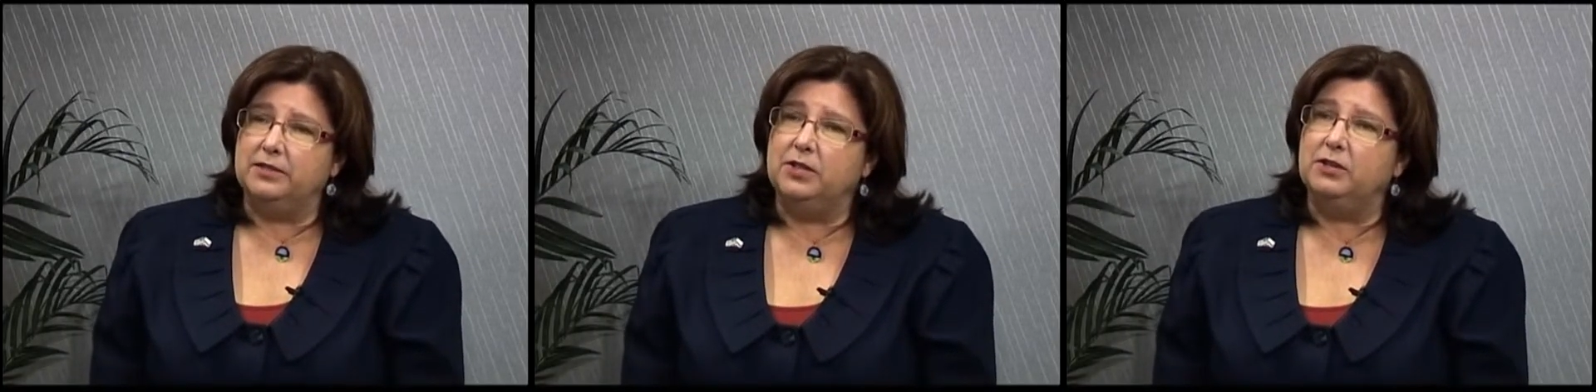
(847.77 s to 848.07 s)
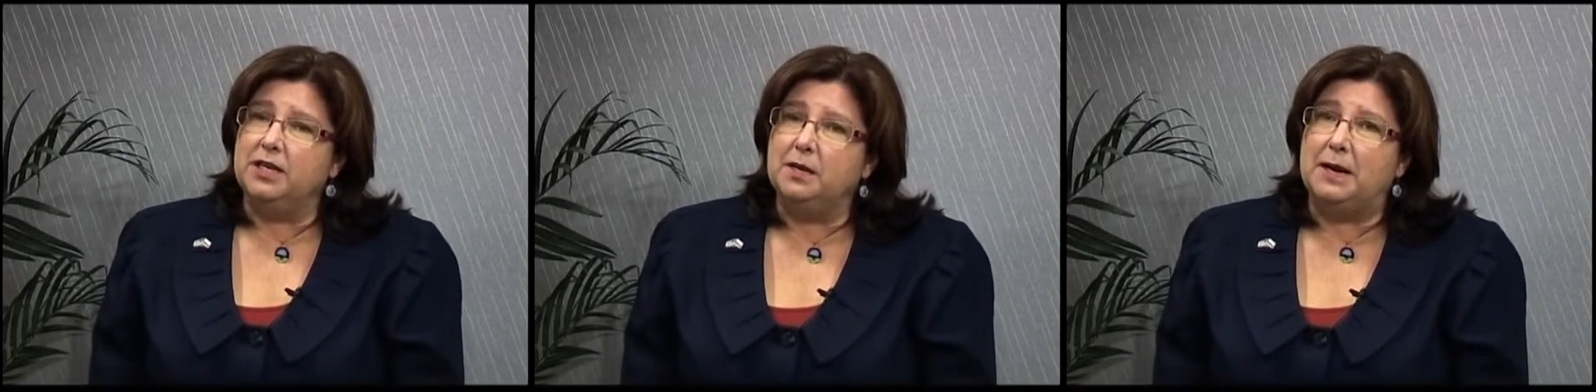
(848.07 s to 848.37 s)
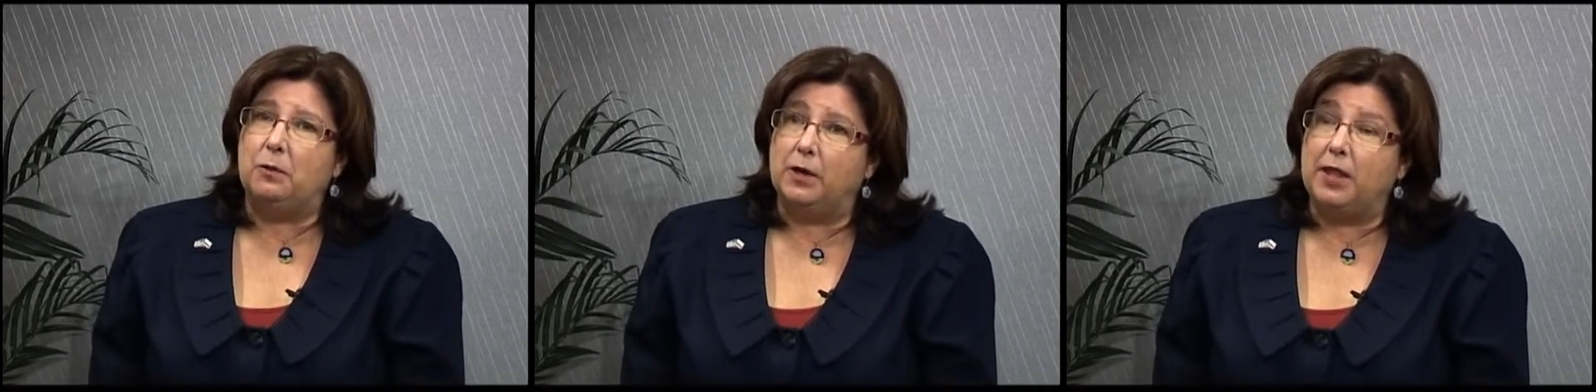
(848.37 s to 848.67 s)
If you think
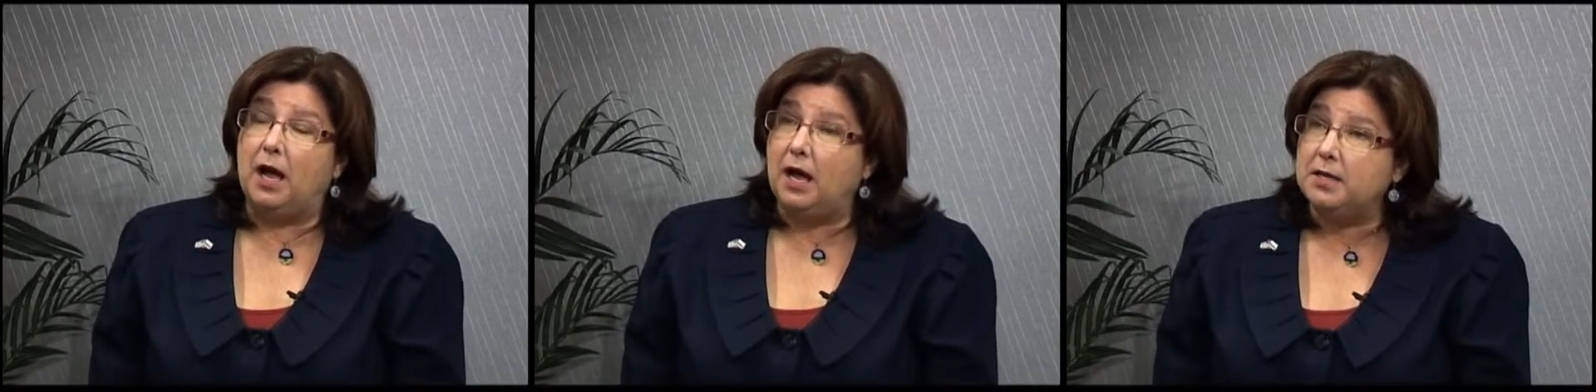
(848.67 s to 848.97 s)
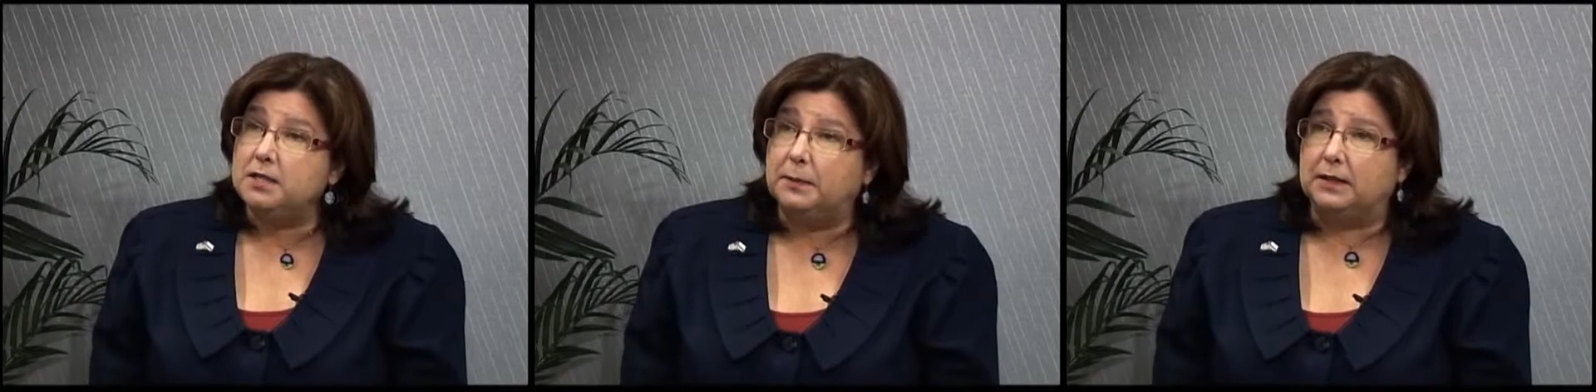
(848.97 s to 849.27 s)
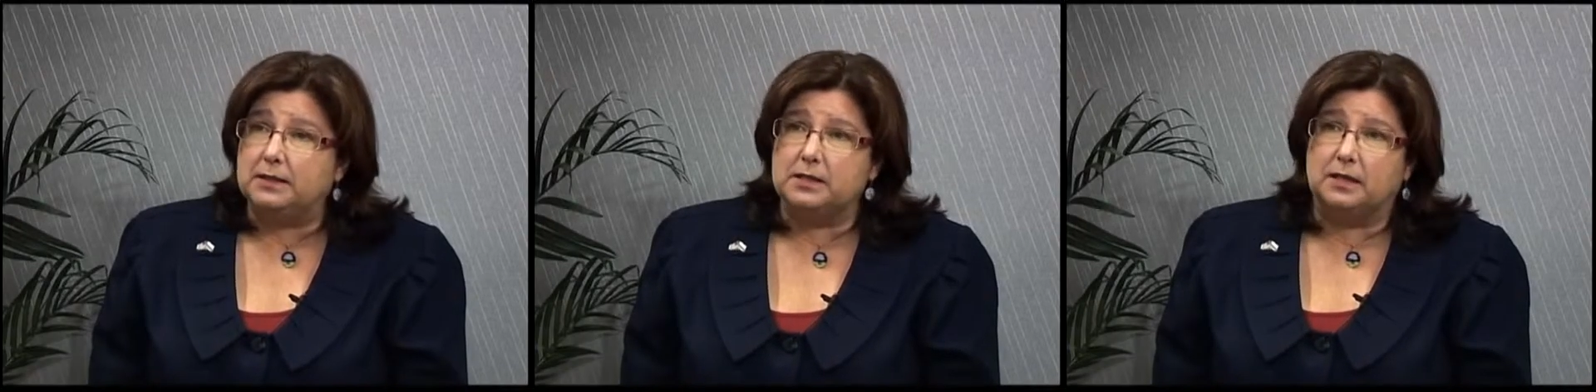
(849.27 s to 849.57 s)
about where the
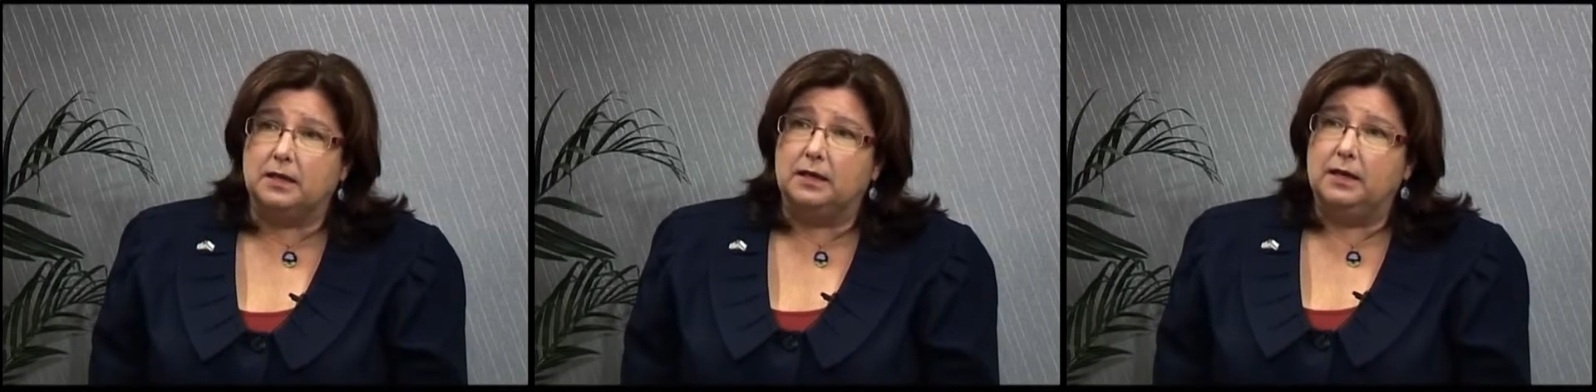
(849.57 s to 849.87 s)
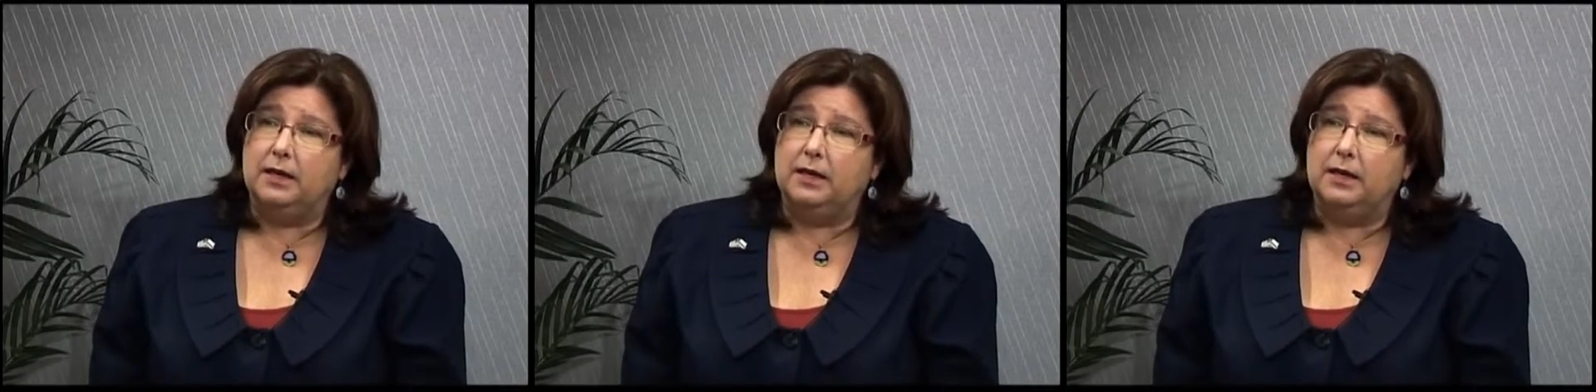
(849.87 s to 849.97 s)
hospitals are,